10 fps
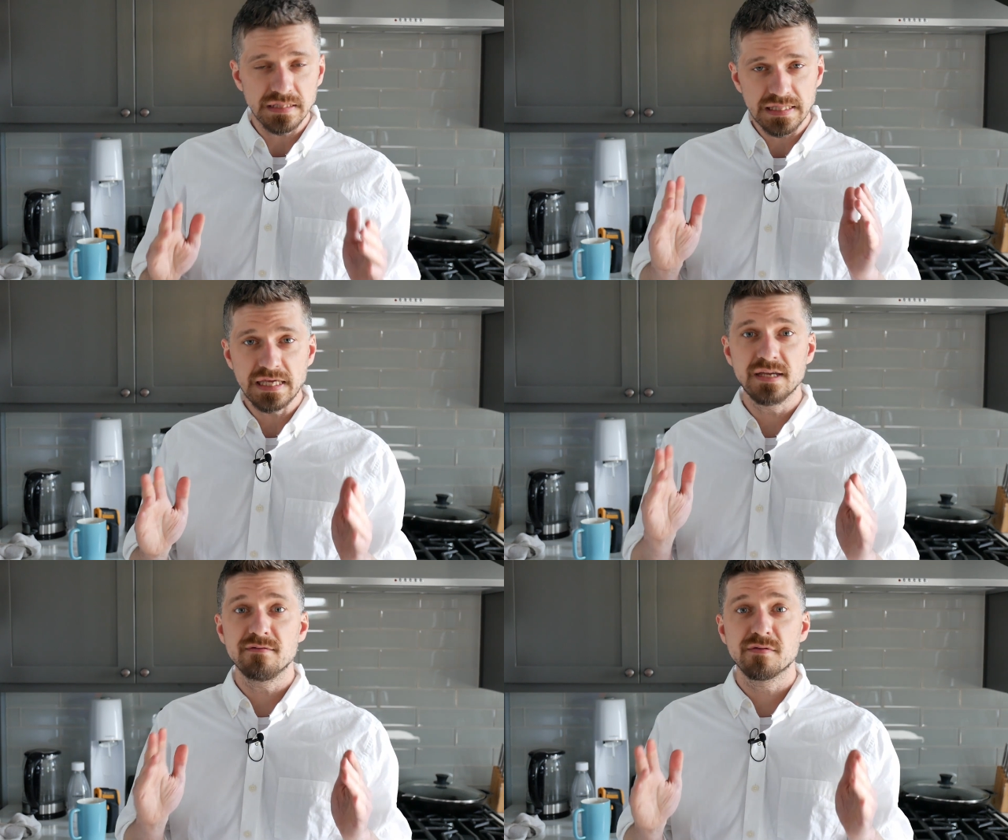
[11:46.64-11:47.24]

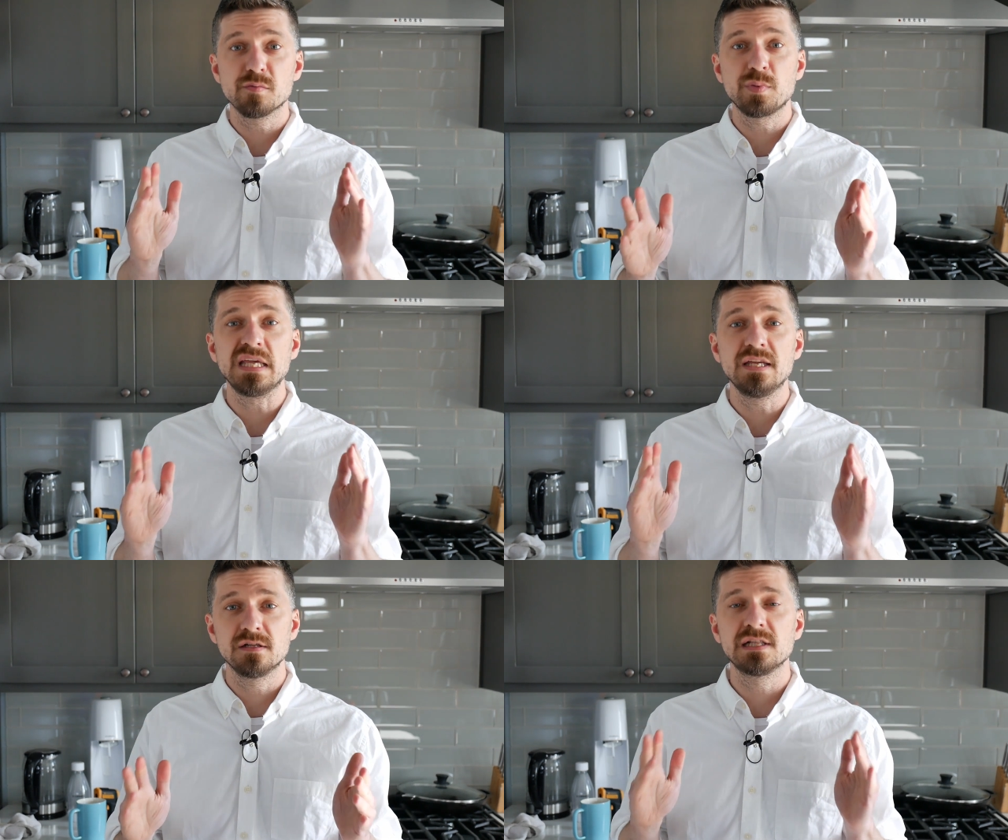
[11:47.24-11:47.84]
Leave the
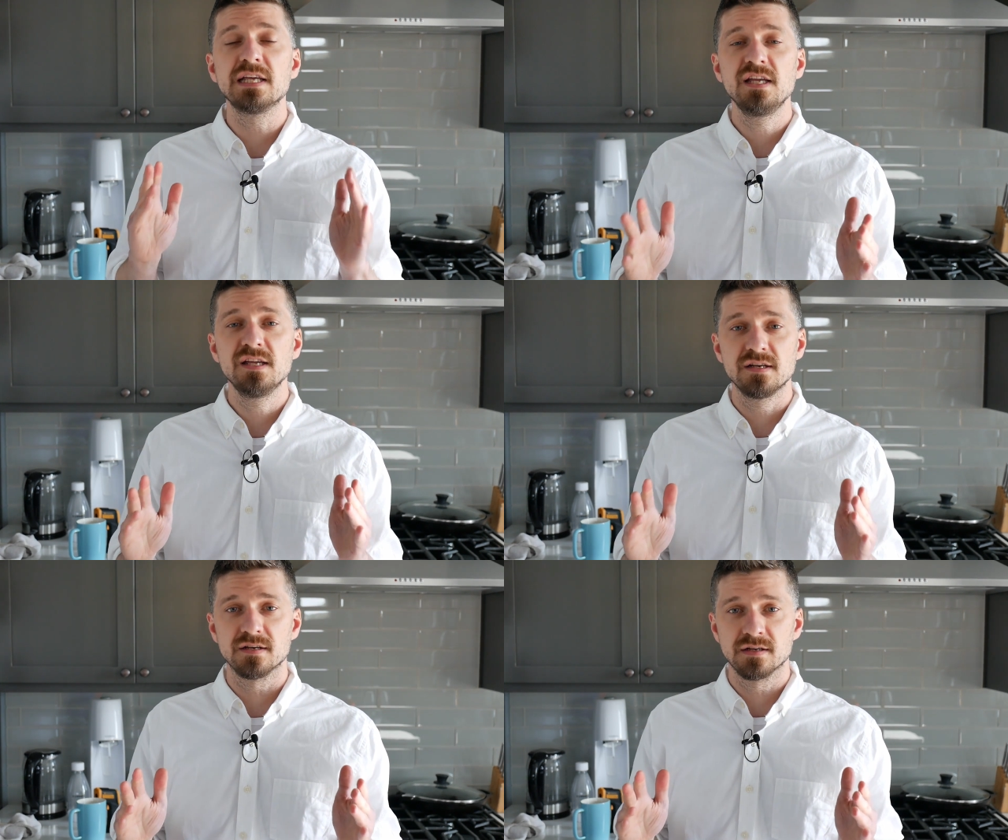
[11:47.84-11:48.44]
peel
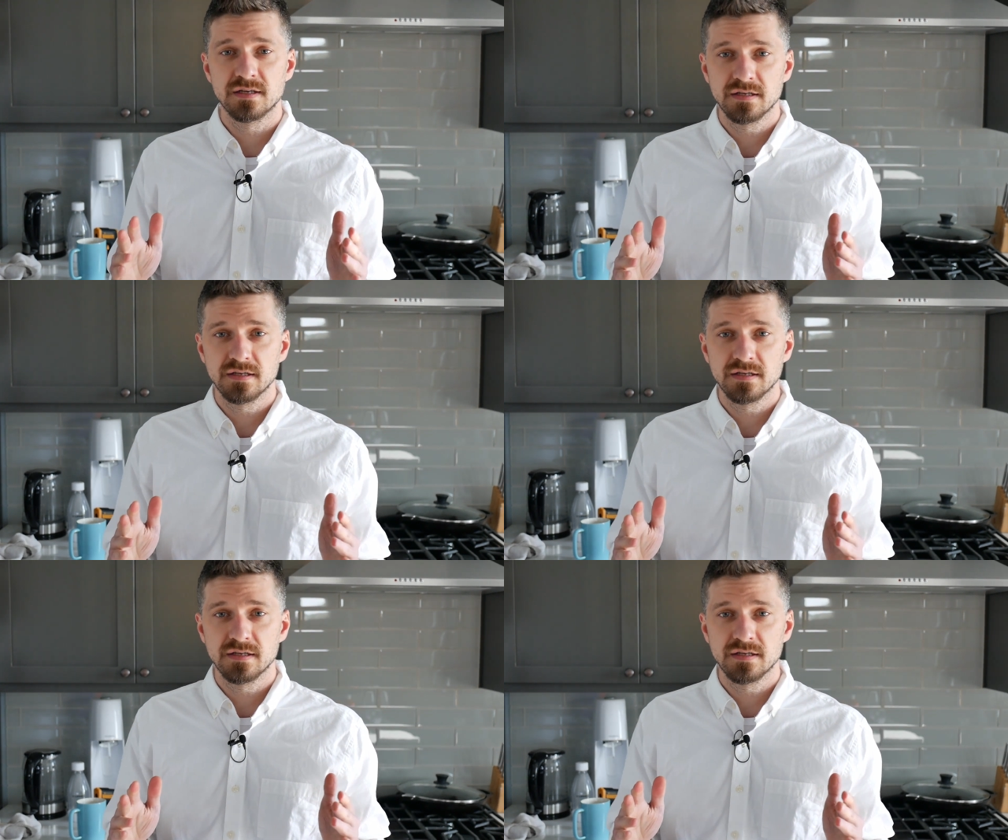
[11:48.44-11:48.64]
in.